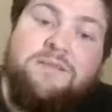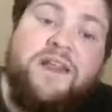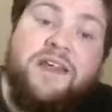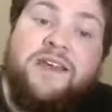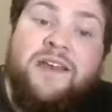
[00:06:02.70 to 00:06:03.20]
and be
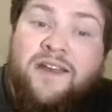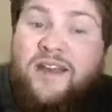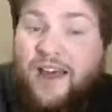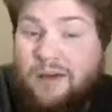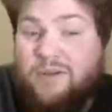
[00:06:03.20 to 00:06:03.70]
like,
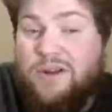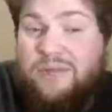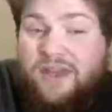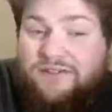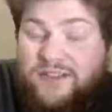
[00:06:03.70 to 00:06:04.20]
I'm going to
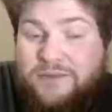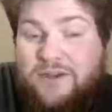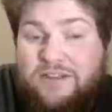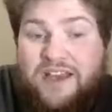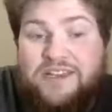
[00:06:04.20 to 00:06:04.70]
make a film
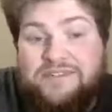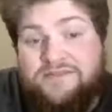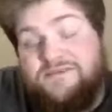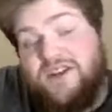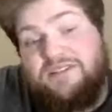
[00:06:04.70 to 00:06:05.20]
out of that
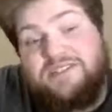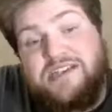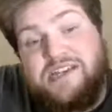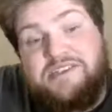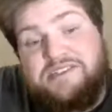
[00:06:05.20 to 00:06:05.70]
in 5 to
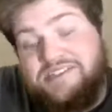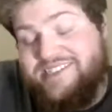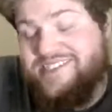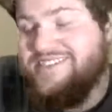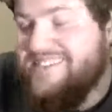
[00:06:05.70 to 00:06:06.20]
10
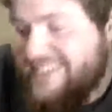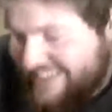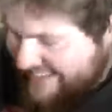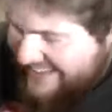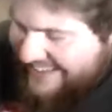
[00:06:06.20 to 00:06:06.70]
years.
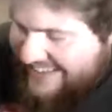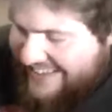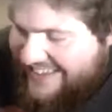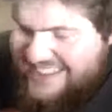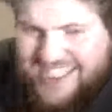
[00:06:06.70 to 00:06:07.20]

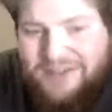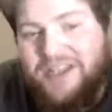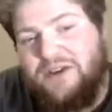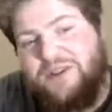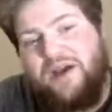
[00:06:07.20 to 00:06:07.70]
Didn't
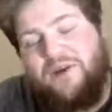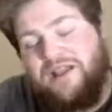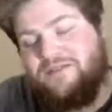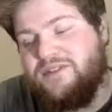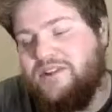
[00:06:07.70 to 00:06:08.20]
really go that
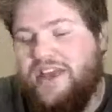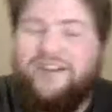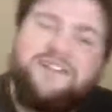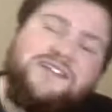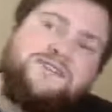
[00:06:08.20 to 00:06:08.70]
well for Green
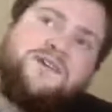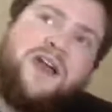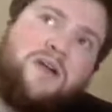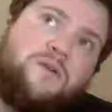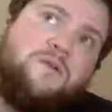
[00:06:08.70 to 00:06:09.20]
Lantern. I don't know
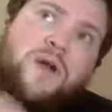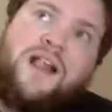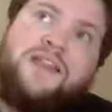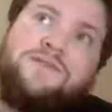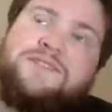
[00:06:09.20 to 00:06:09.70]
how
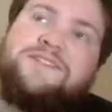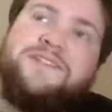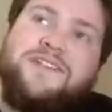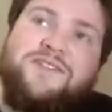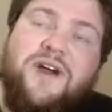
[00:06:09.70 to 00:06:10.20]
well he was.
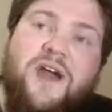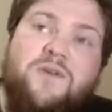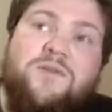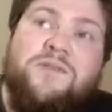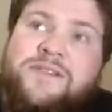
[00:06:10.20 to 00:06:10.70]
I don't know
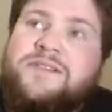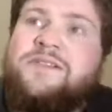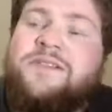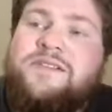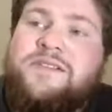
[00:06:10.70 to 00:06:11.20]
how
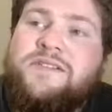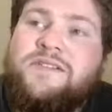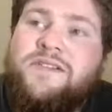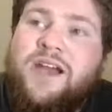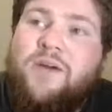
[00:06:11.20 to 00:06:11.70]

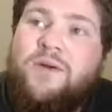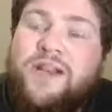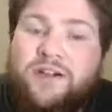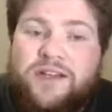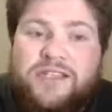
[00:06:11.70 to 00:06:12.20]

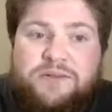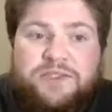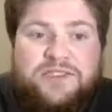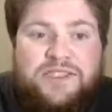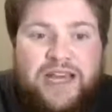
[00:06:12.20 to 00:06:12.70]
integrated he
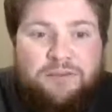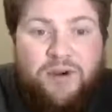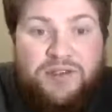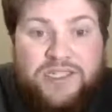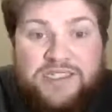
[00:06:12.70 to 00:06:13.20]
was into that
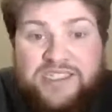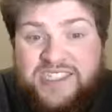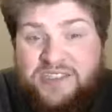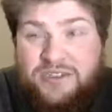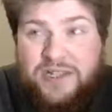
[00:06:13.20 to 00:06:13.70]
process. It
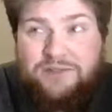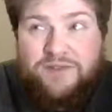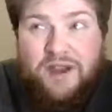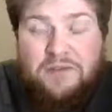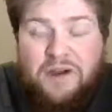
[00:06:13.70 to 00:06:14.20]
didn't look like
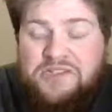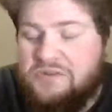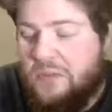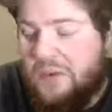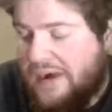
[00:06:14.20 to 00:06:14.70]
very
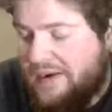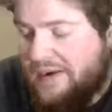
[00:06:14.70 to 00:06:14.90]
much, but